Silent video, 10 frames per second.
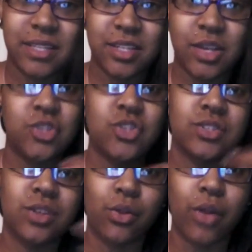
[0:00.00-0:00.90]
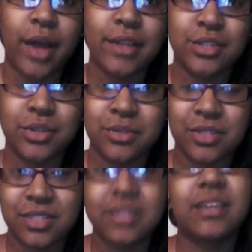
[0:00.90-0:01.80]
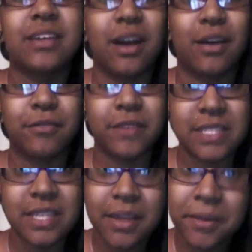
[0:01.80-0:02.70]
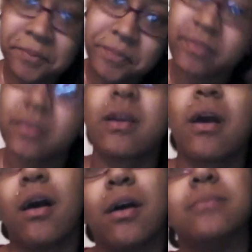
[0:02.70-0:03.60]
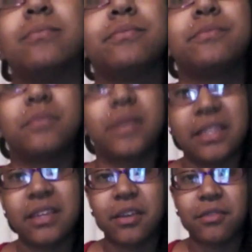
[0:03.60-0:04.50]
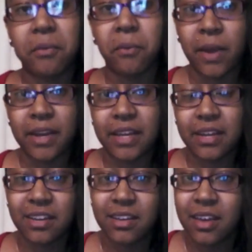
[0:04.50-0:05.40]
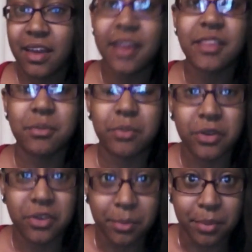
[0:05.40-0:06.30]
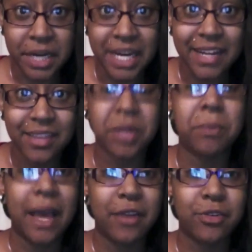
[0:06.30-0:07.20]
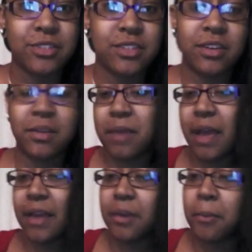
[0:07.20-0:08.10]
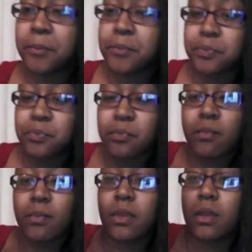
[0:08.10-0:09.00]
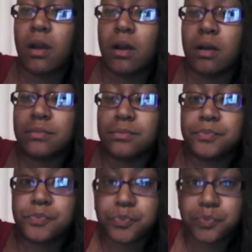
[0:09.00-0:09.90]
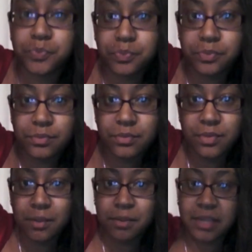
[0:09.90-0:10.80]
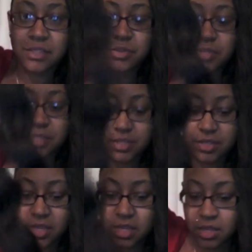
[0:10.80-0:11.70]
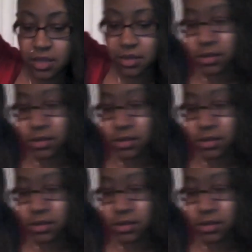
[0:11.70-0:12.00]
touched this a lot, so it got frizzy. But I think if I wet it and then put it in a braid, the pattern is going to come back. But yeah, so this is the